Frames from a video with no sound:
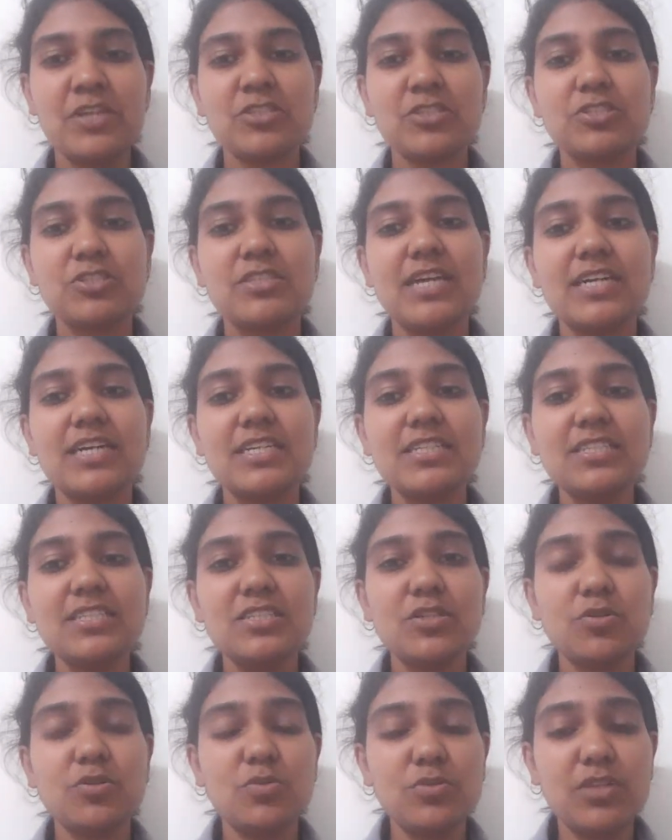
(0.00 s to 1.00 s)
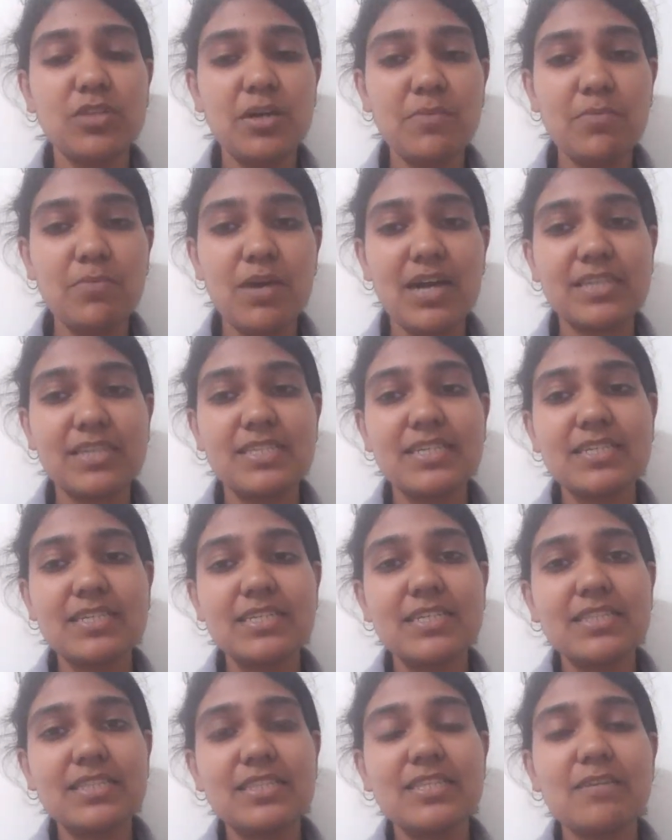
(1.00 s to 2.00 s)
So that is gudam
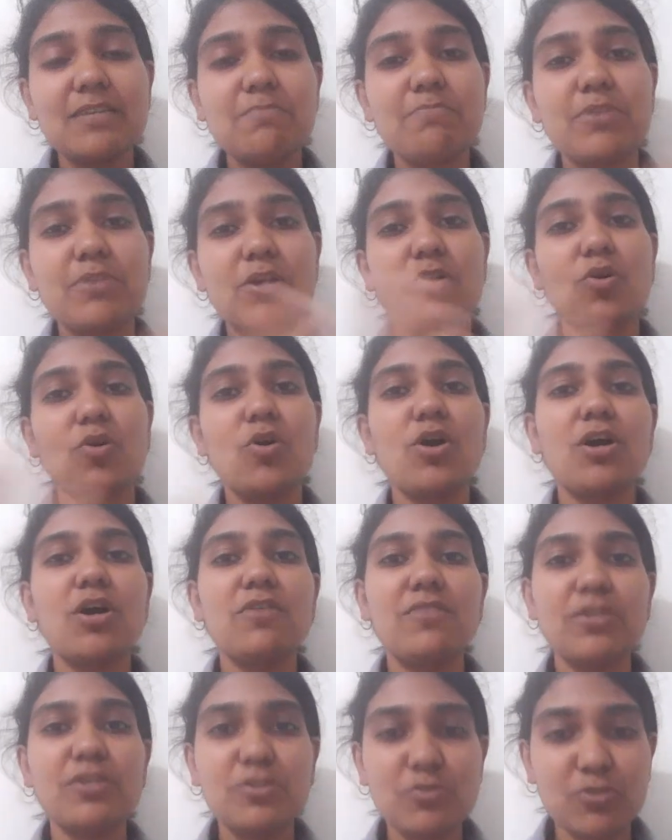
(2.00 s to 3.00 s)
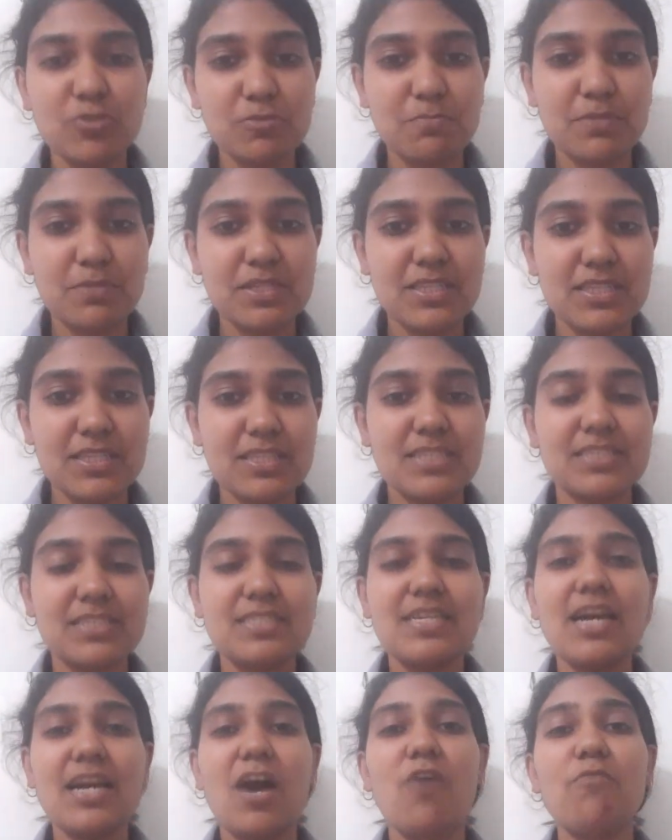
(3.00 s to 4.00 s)
adhikritya prarohavat utpadyate.
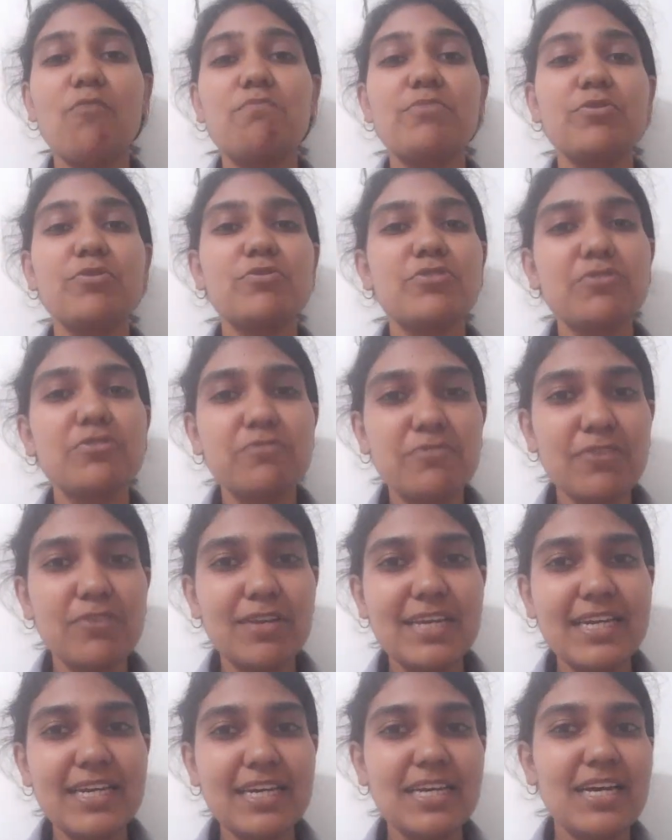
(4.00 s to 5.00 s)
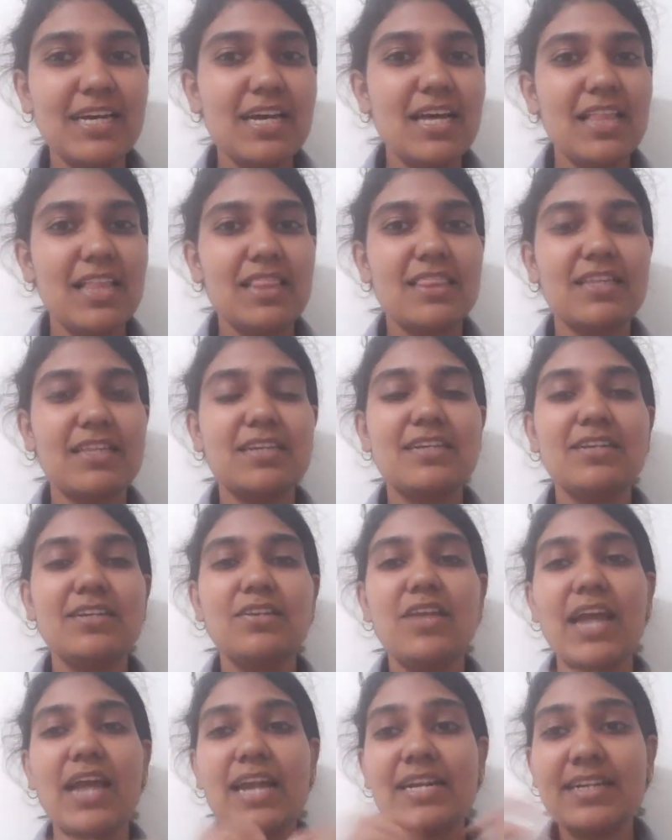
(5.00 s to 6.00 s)
See how beautifully the
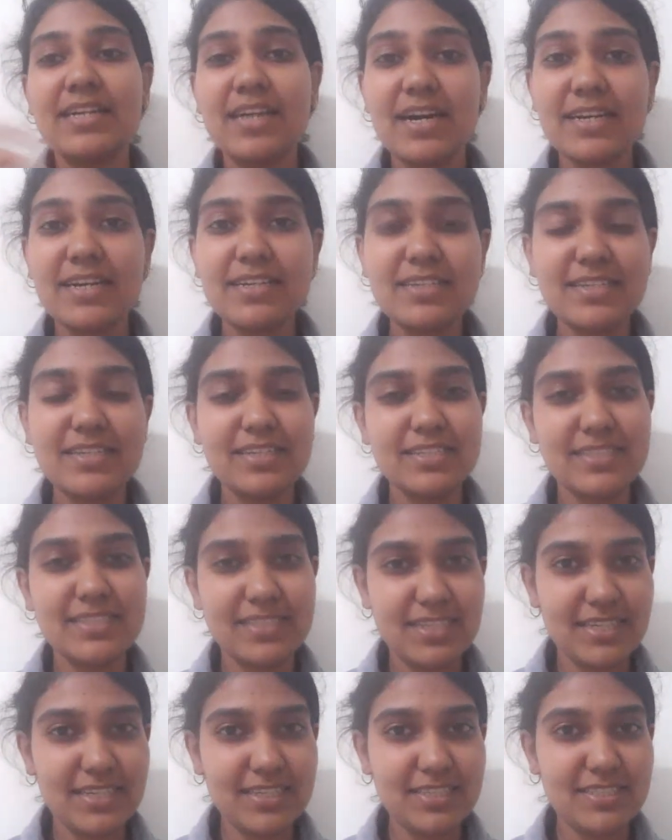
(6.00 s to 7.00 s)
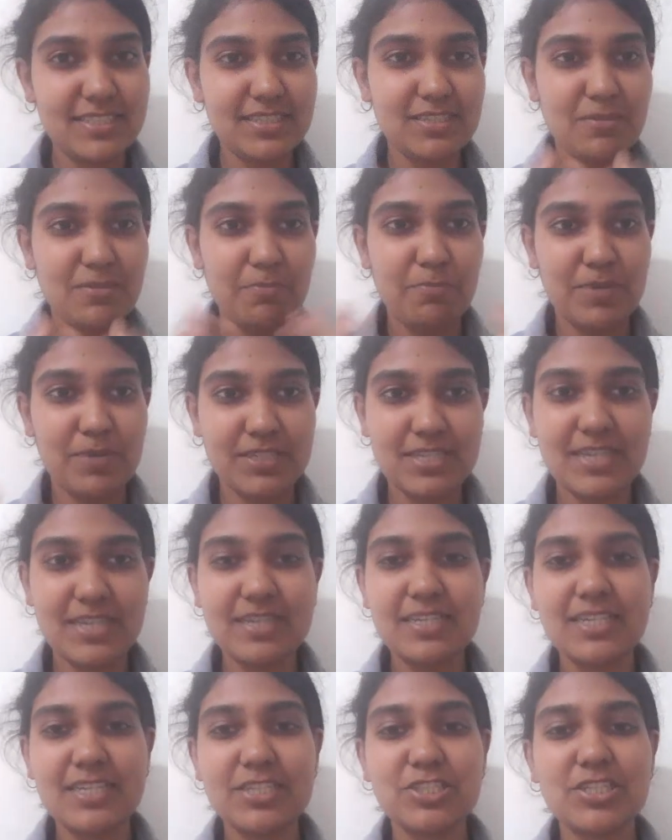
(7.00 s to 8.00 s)
entire disease, the
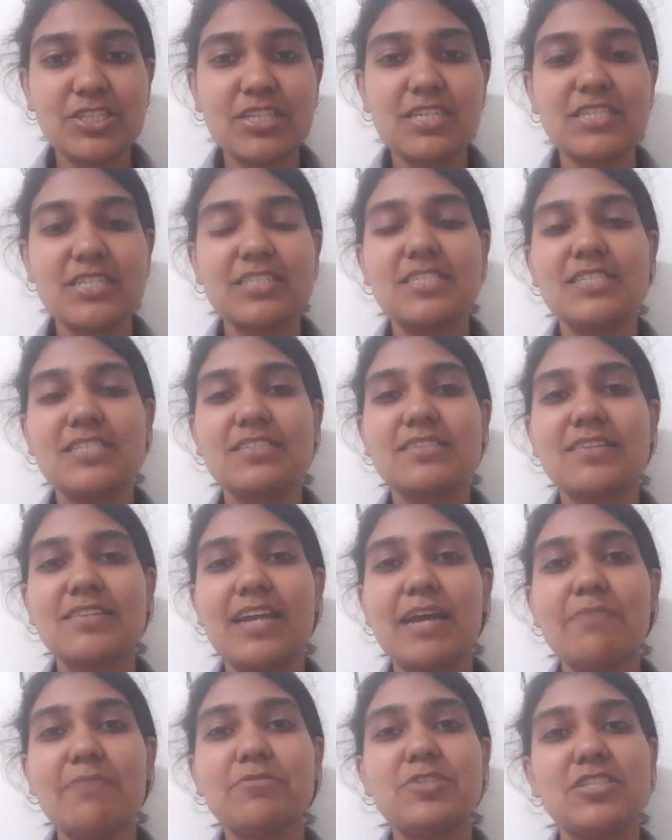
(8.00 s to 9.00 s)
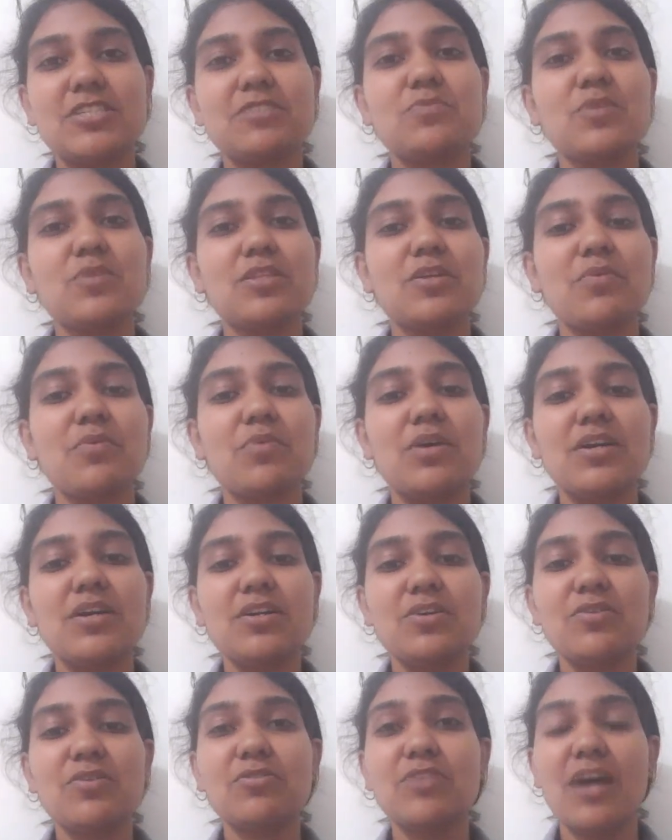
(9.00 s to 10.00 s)
presentation is described just with the word
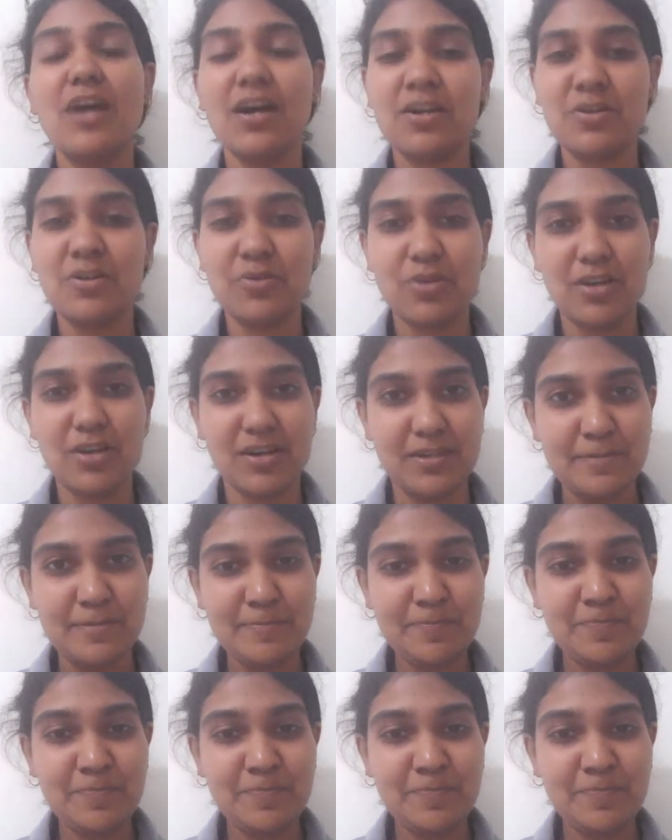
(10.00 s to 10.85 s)
gudankuraha.